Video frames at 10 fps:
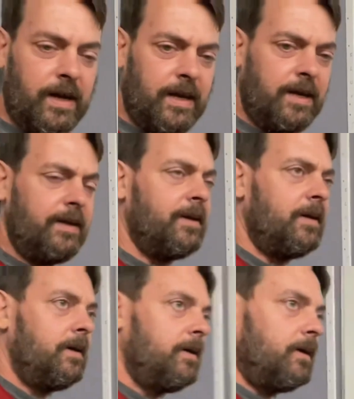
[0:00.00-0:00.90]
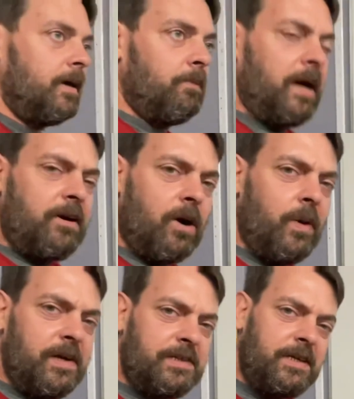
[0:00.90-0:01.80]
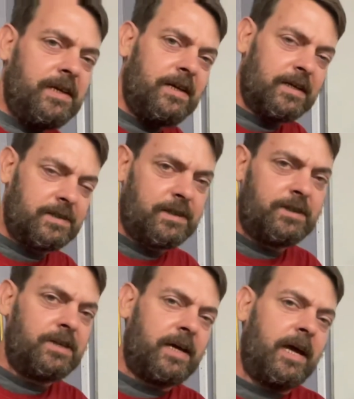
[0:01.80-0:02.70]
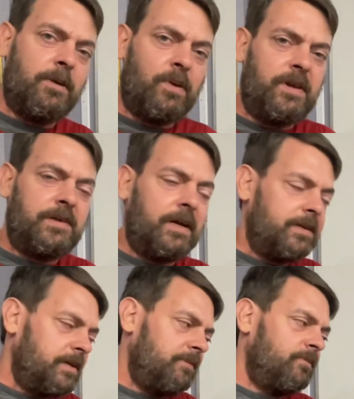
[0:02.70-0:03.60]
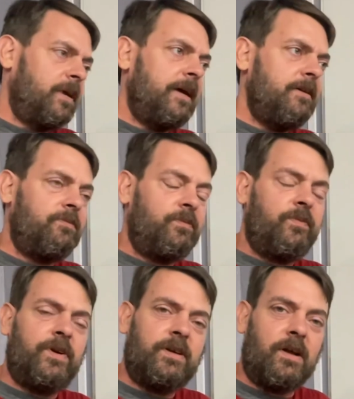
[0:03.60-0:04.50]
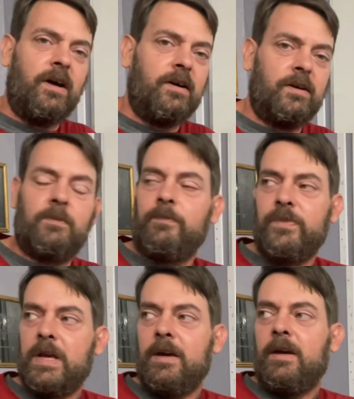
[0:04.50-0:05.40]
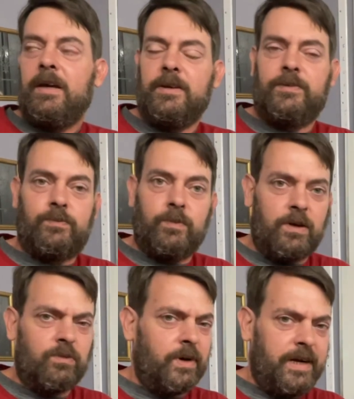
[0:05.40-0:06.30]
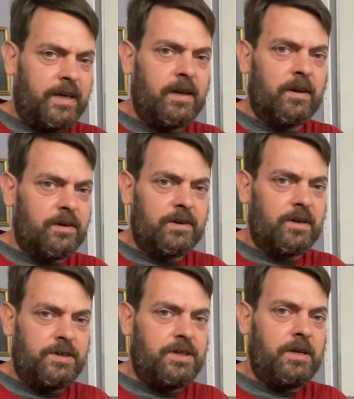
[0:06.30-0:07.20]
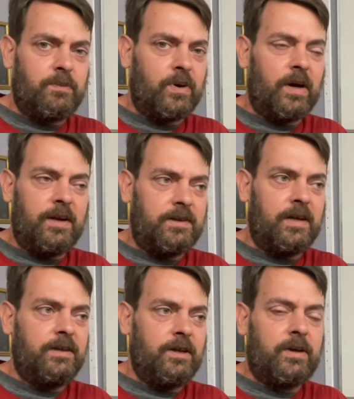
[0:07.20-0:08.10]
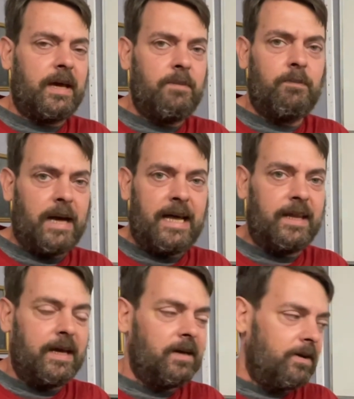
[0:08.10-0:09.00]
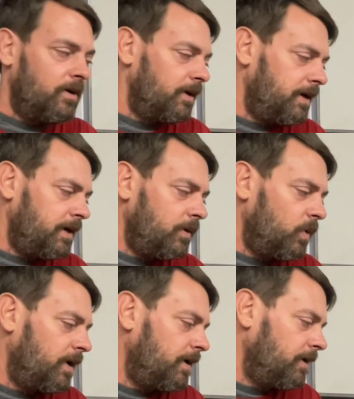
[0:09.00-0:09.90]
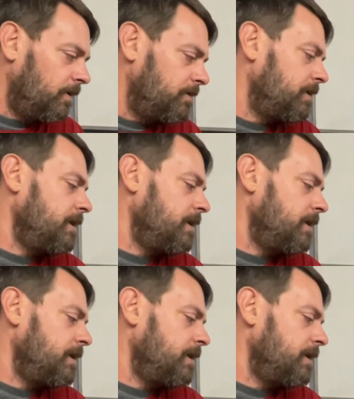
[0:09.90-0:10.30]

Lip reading: a micro SD extension cable that's like 8 foot long, is a ridiculously cheap price. That you can't buy that literally anywhere else.